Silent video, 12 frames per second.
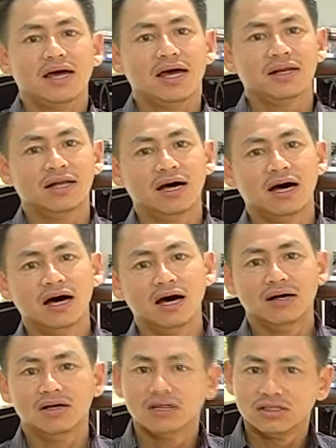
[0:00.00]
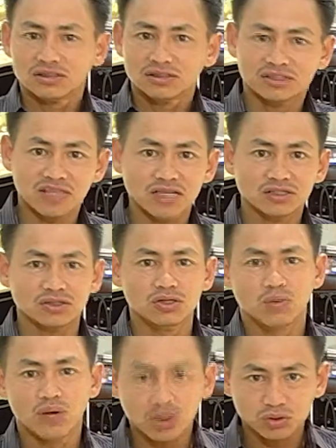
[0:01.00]
And uh, stay
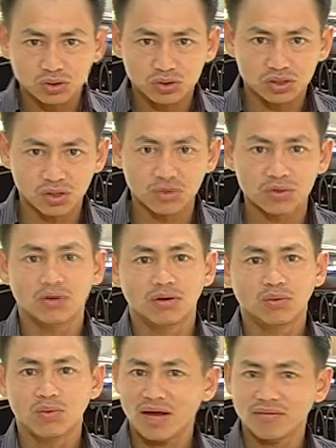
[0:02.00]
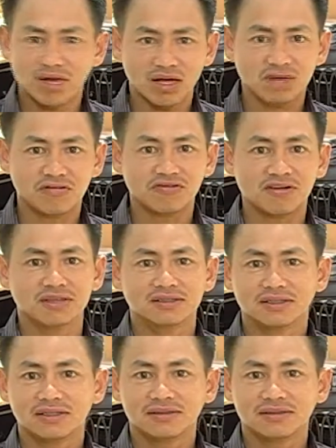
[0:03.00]
tuned. We're going to show you. We have a lot of fun.